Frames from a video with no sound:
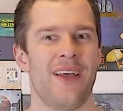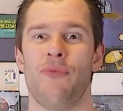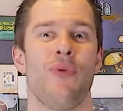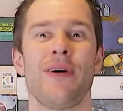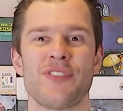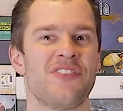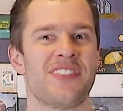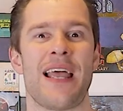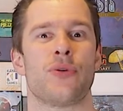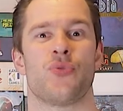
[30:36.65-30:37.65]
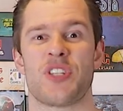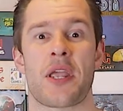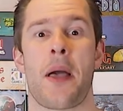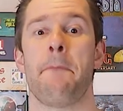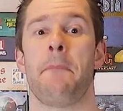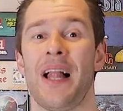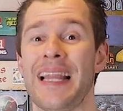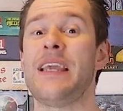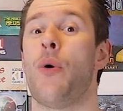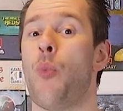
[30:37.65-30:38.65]
Rails and Sails was a
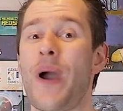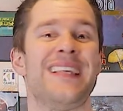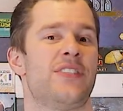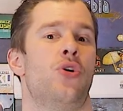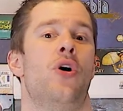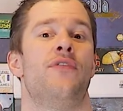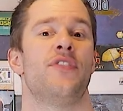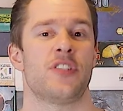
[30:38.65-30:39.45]
complete waste of